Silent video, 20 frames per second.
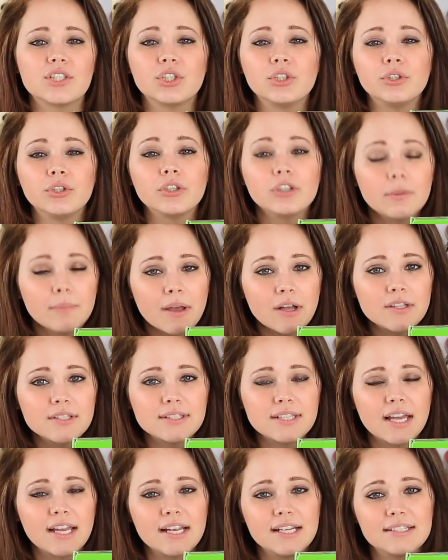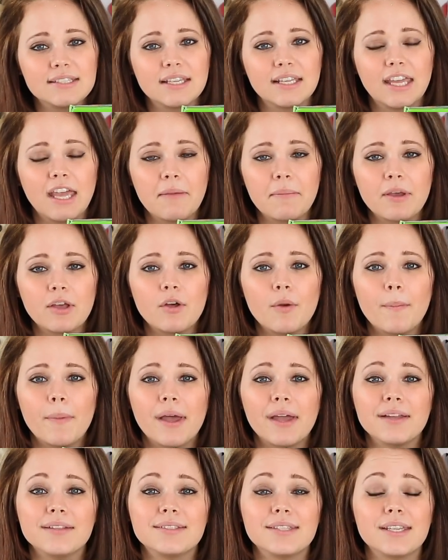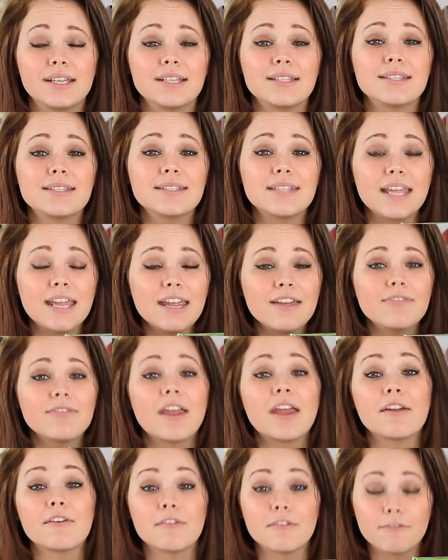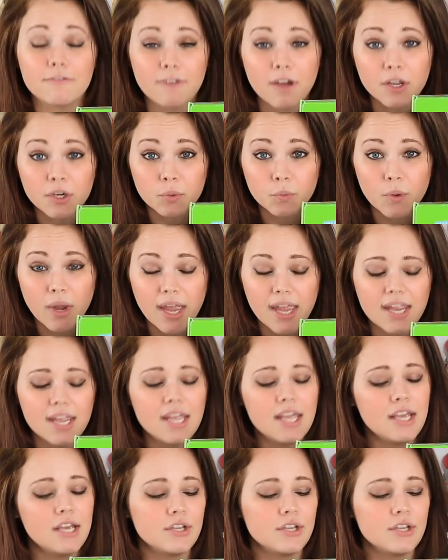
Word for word: to learn about science and chemical bonds in a safe and fun way.